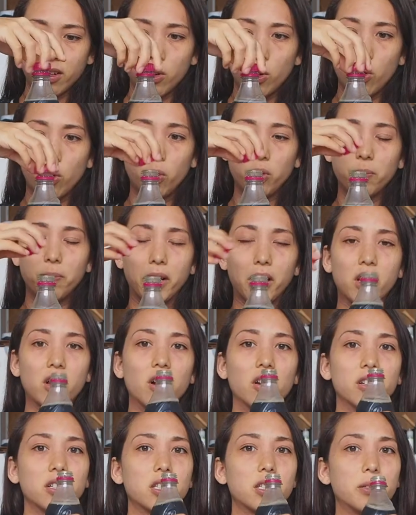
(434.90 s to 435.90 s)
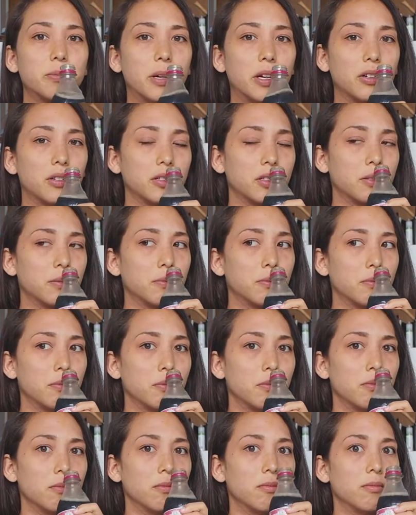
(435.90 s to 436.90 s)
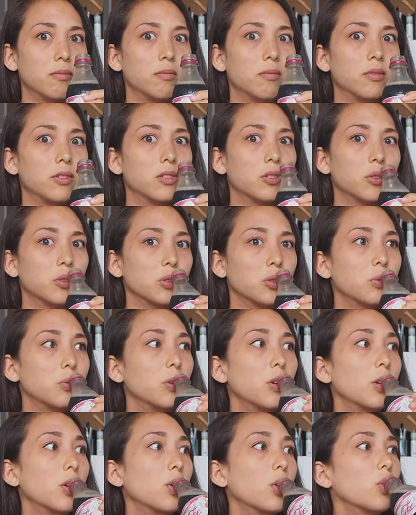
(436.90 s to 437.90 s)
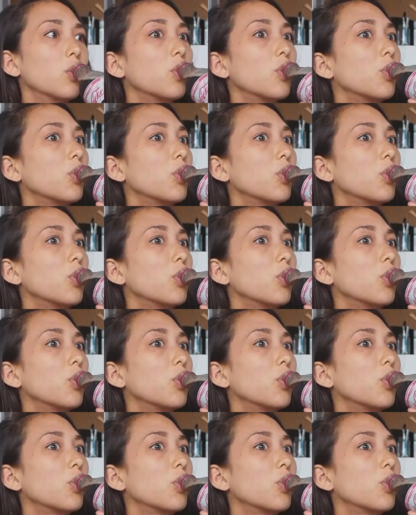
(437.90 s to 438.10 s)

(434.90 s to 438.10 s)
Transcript: Oh my god, it smells so sweet.